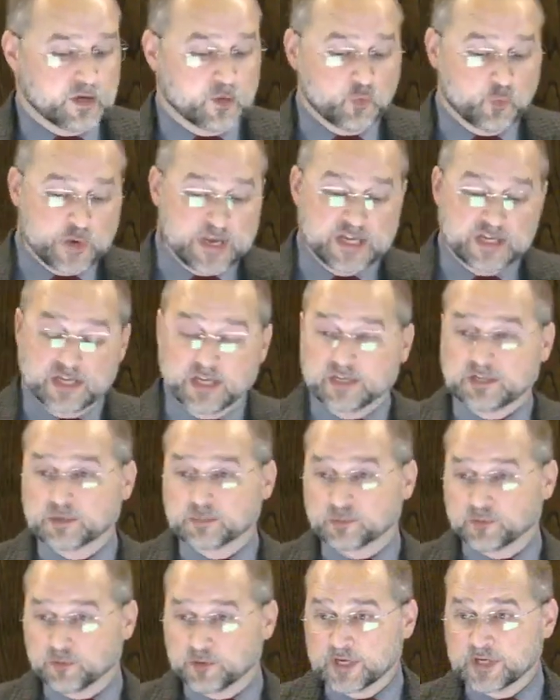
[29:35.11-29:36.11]
We need to
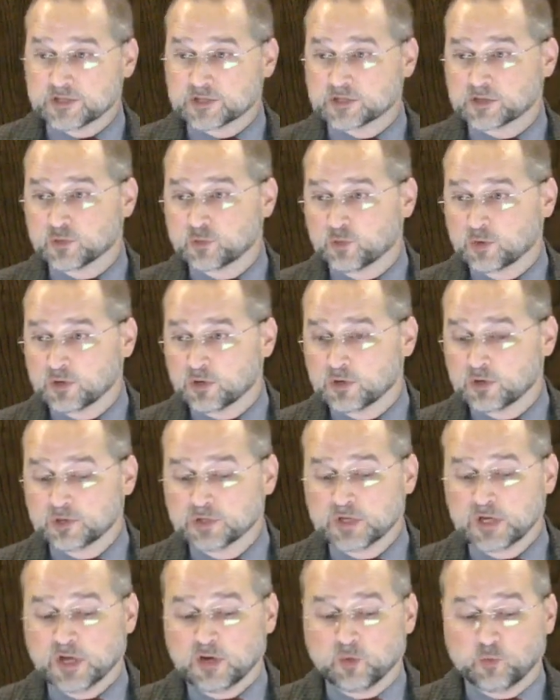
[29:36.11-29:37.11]
preach the
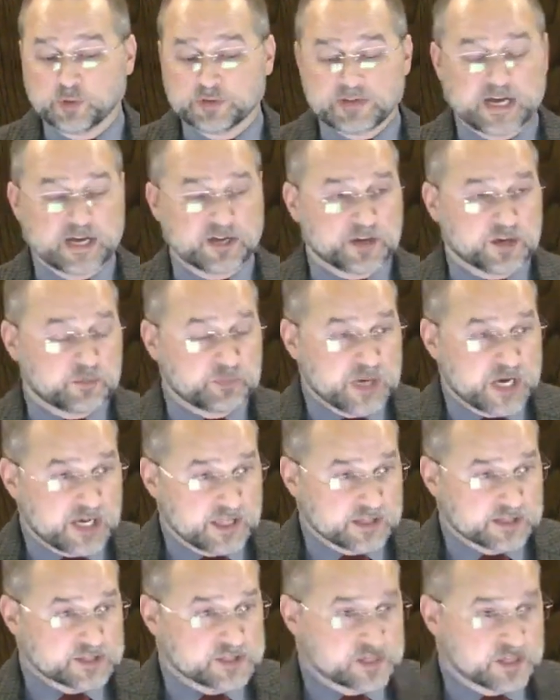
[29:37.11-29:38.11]
word without
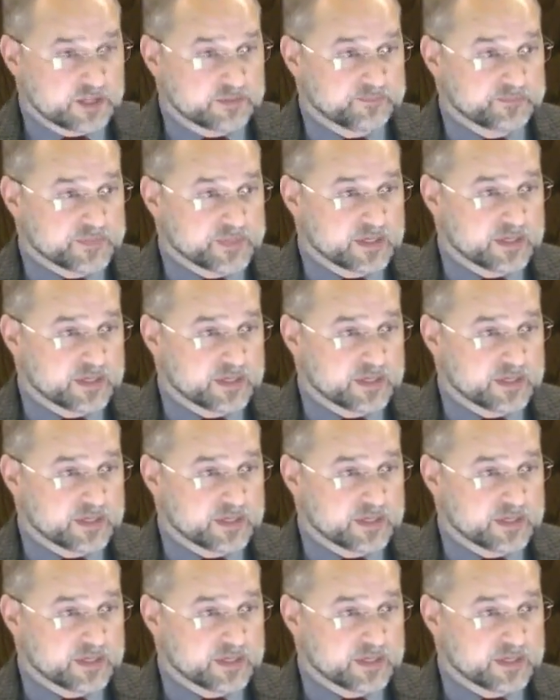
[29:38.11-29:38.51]
apology.